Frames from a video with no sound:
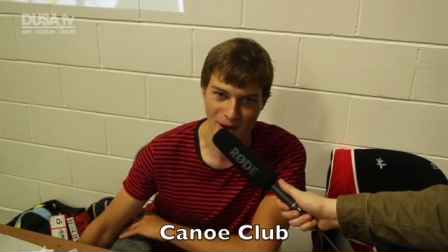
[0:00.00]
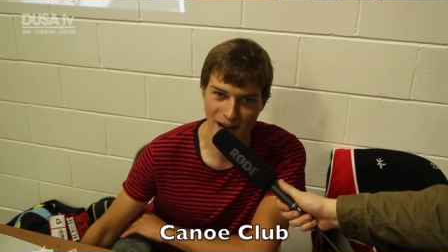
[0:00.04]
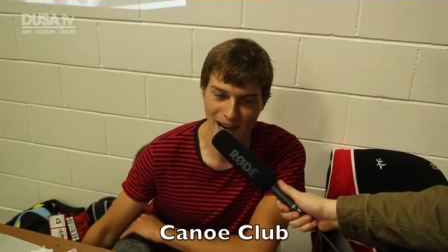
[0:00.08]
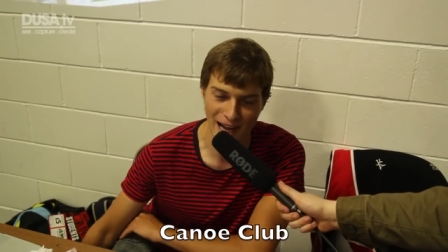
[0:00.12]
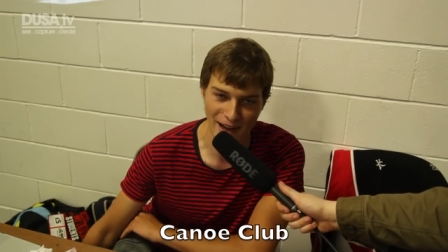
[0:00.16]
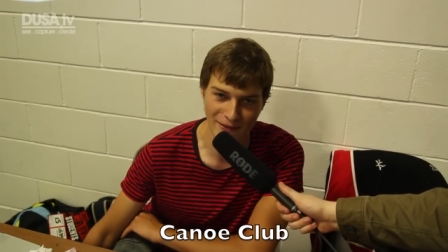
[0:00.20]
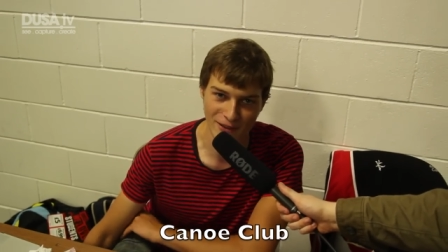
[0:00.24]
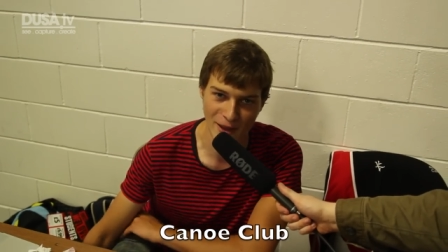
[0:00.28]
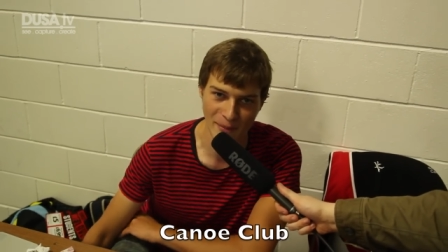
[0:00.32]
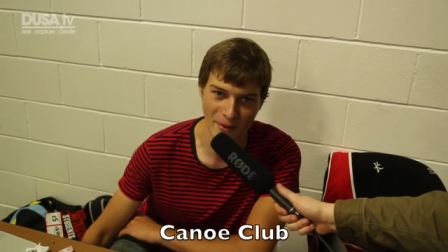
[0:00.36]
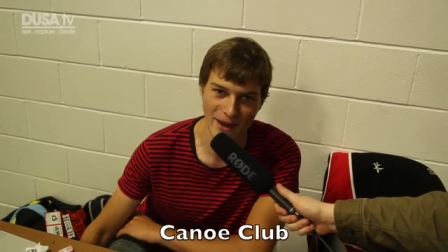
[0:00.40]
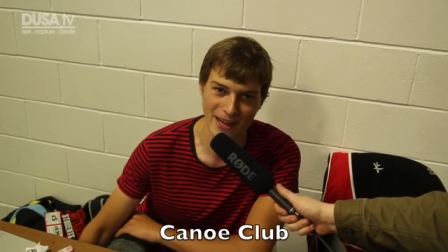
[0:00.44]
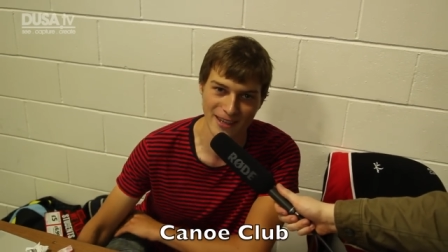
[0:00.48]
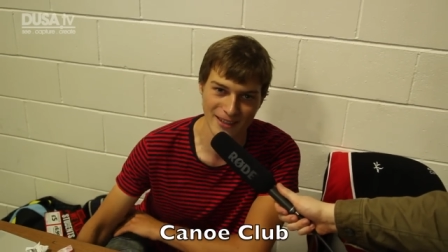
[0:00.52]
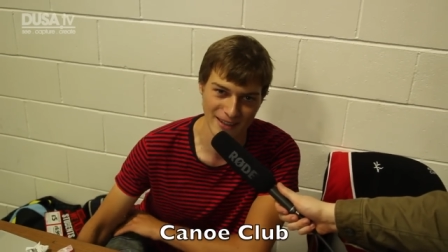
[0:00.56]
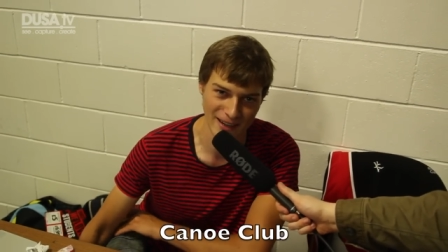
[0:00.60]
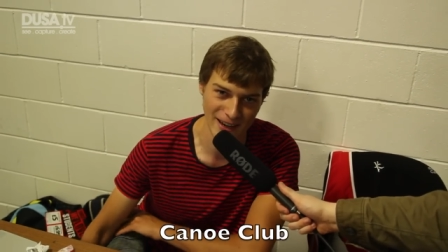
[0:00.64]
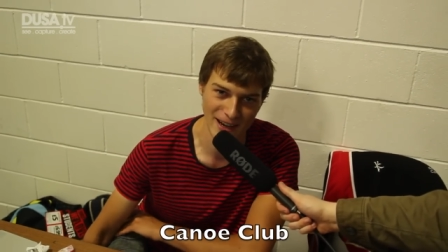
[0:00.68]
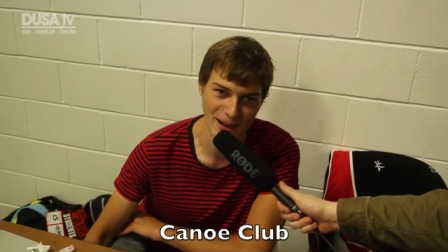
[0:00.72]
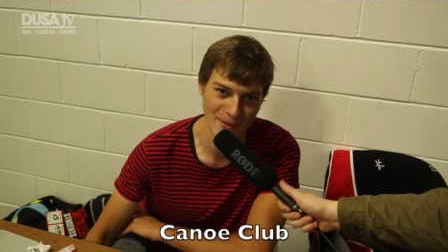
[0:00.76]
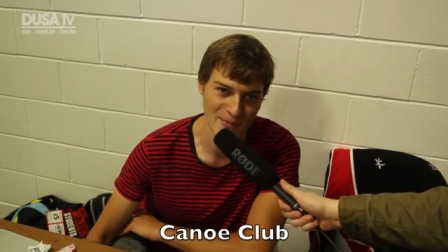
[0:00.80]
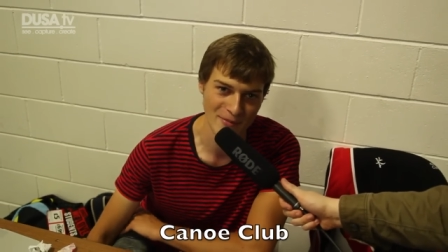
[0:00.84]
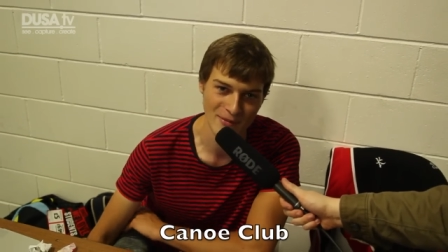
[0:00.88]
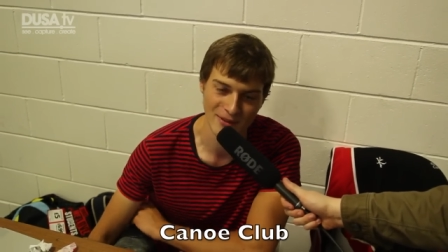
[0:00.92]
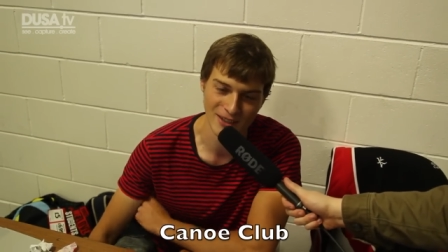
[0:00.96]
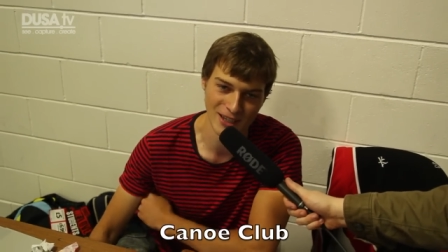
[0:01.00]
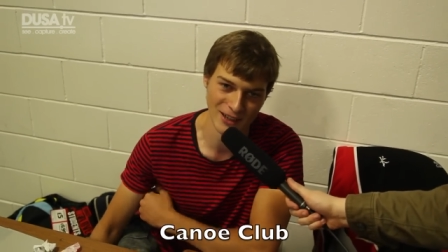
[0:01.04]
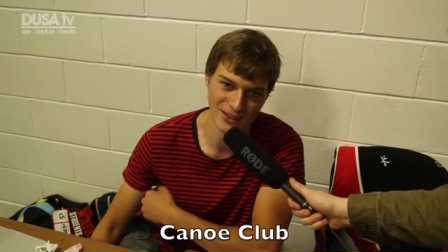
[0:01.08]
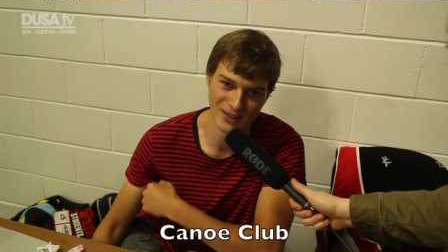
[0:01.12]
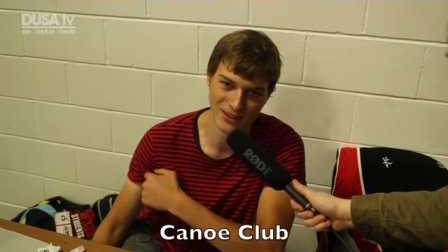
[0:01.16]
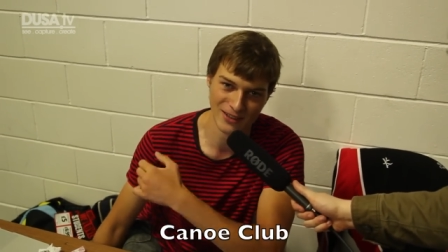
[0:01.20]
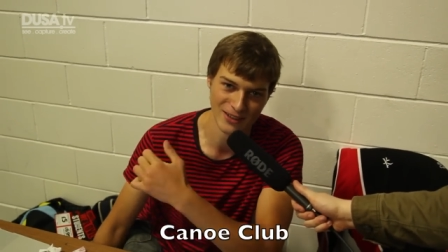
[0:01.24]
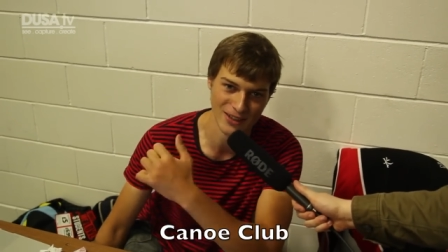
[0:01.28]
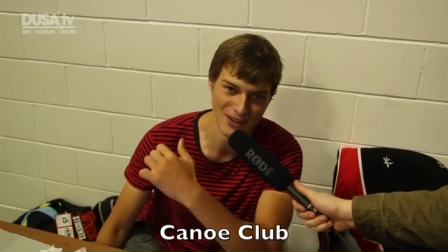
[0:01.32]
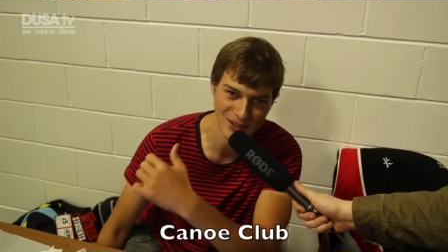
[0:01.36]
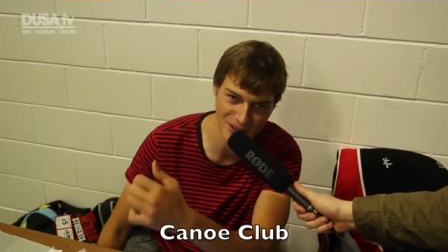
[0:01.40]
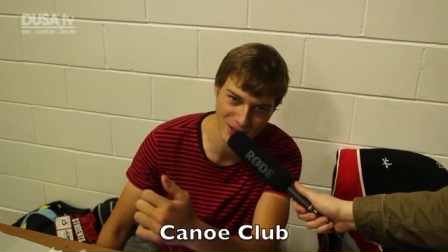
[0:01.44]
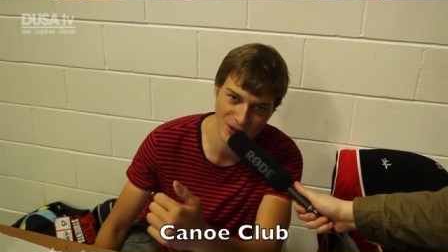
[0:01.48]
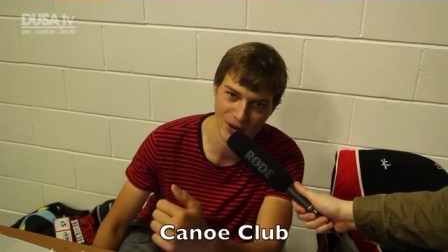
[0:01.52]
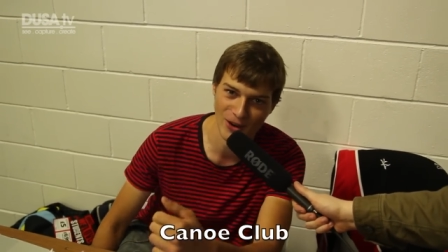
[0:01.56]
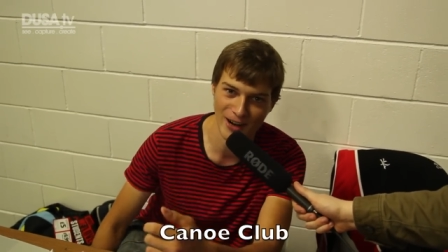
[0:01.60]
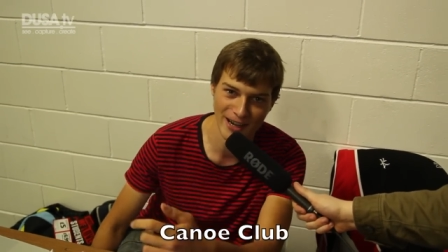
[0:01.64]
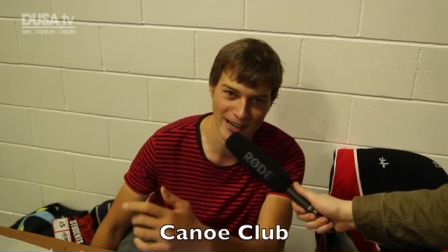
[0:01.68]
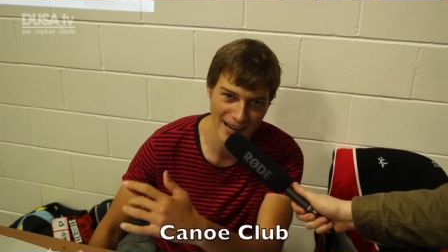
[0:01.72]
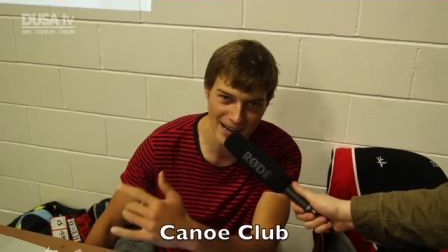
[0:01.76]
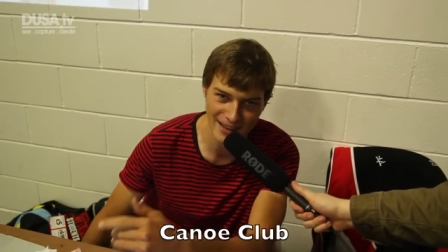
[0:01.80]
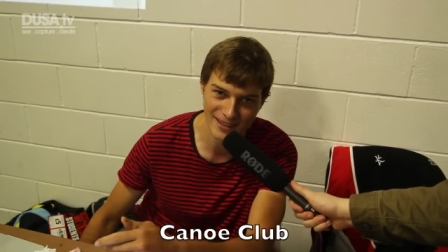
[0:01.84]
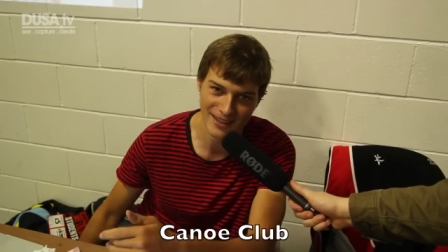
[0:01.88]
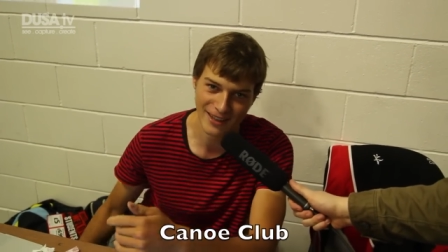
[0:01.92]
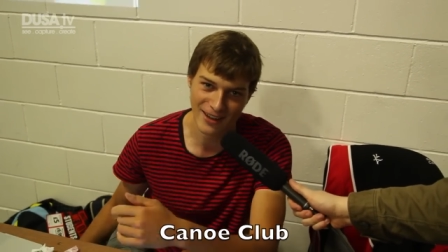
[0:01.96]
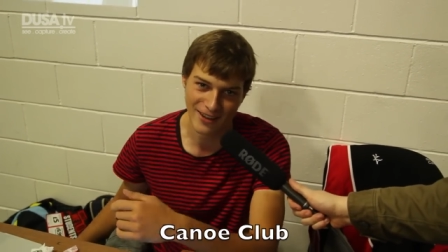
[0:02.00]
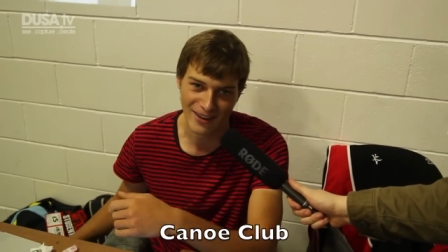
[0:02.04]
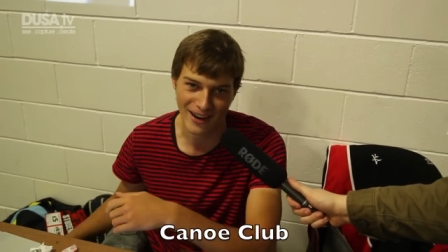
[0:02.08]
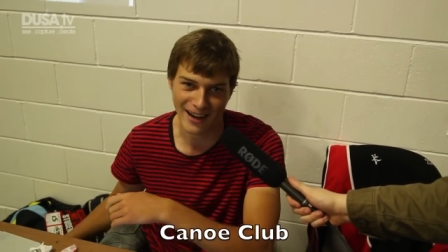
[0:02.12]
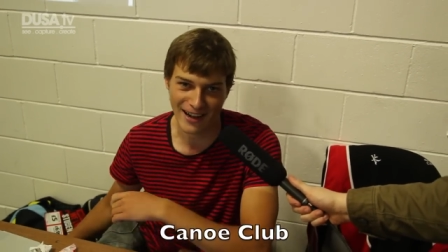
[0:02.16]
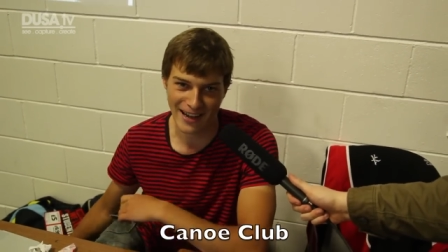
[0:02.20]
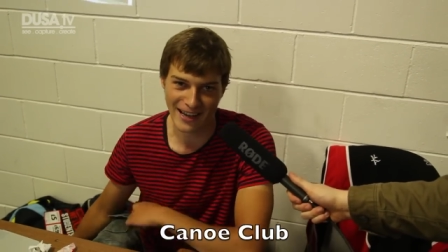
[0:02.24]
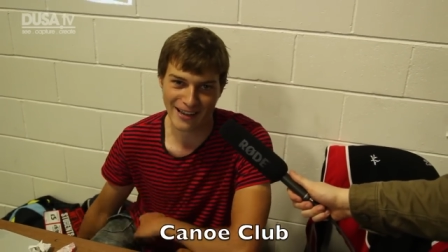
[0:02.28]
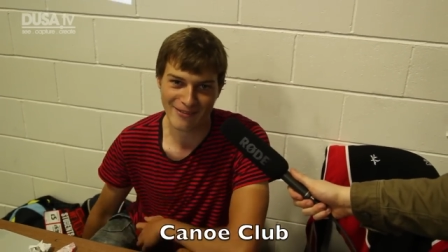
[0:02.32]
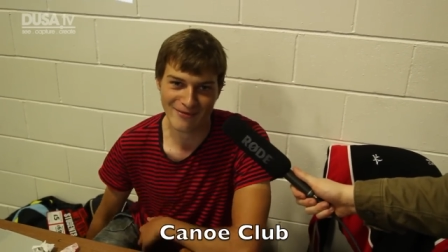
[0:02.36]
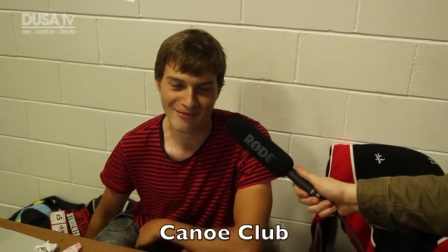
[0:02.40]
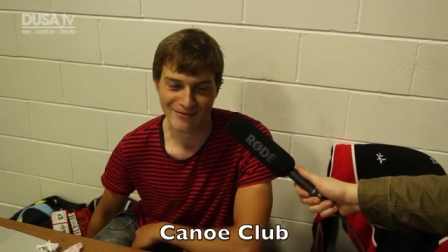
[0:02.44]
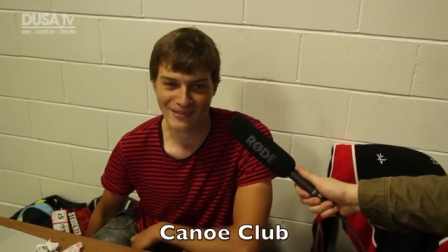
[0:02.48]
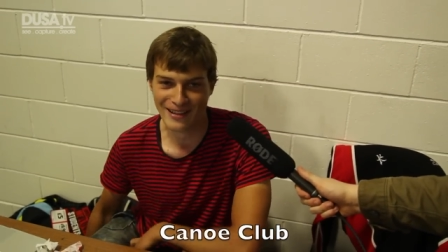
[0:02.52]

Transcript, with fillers: will have the best time. Just, just join. It's a good idea.